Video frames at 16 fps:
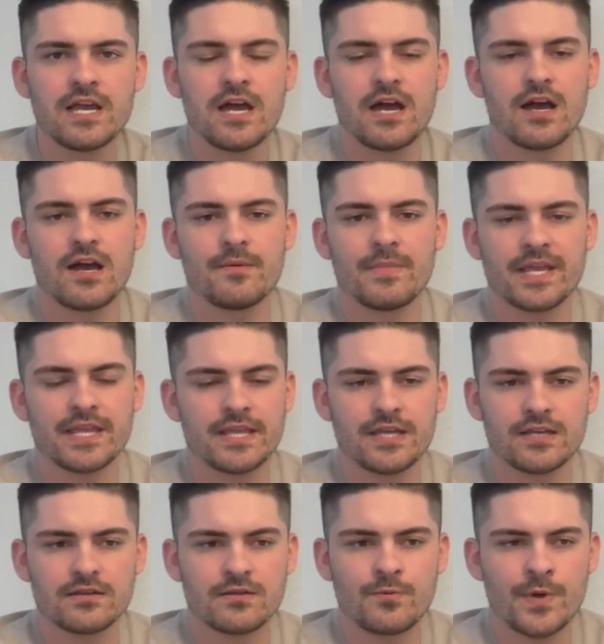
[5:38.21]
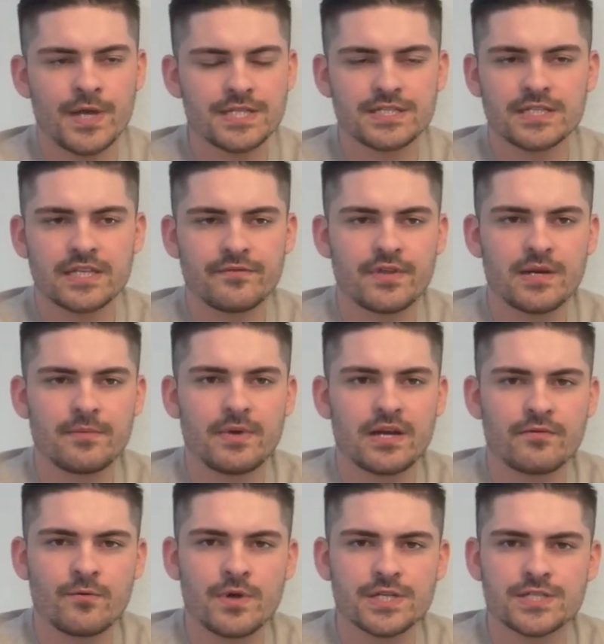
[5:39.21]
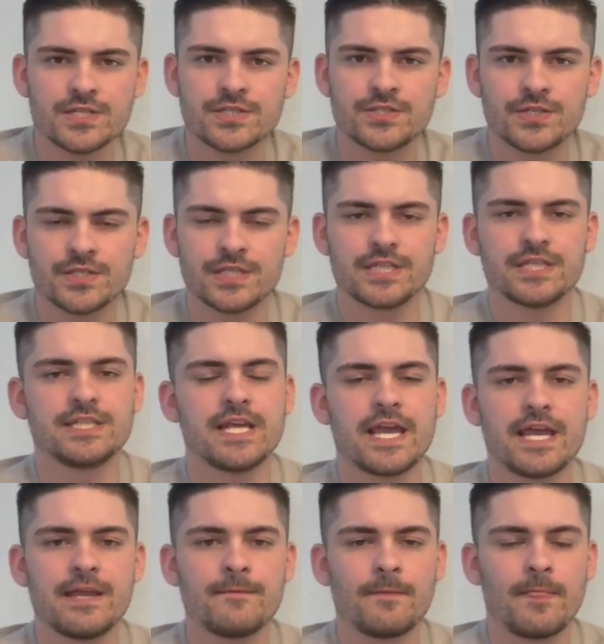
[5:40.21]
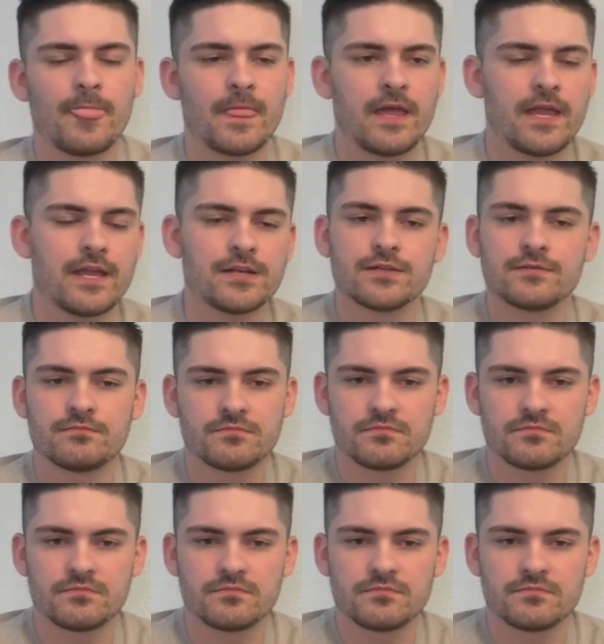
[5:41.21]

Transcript: I get quite a significant amount of questions during the day, and